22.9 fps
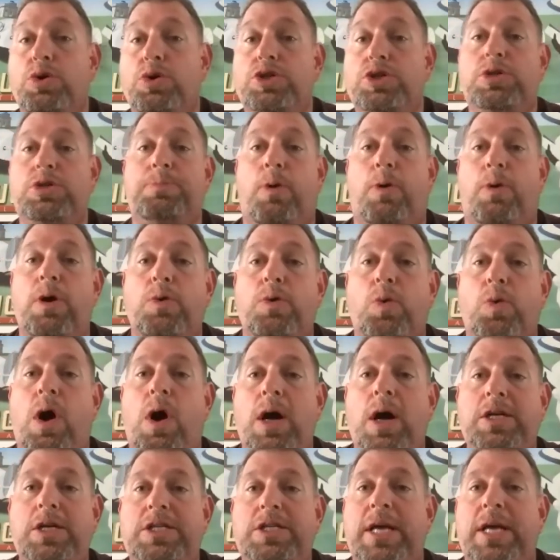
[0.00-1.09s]
sport
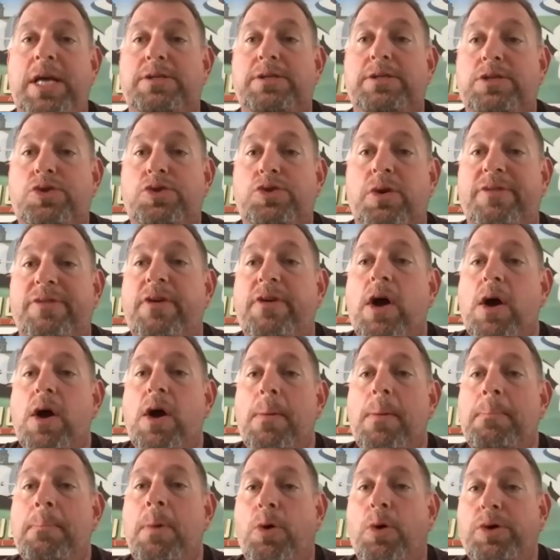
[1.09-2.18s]
watch that's sort of
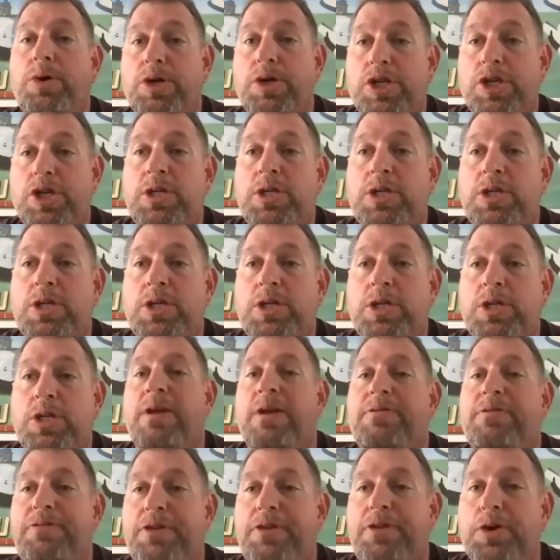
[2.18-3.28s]
motorsport
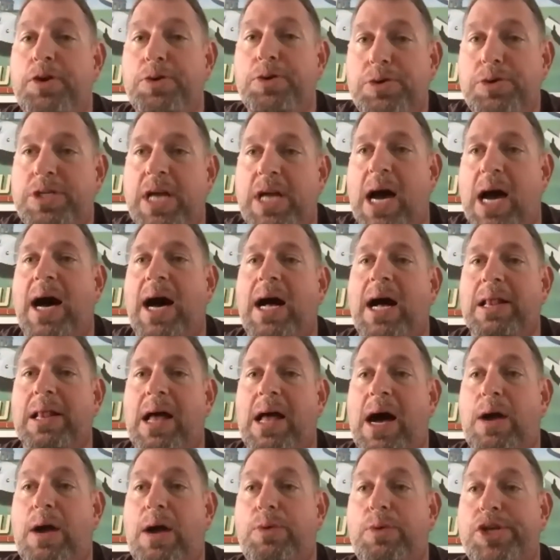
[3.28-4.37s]
infused, a
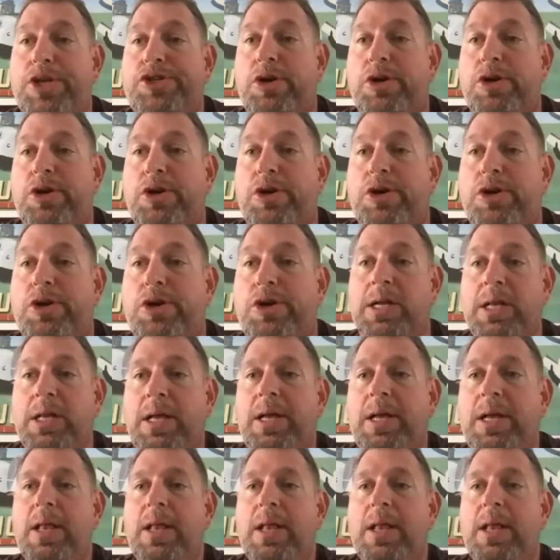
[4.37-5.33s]
la Richard Mille,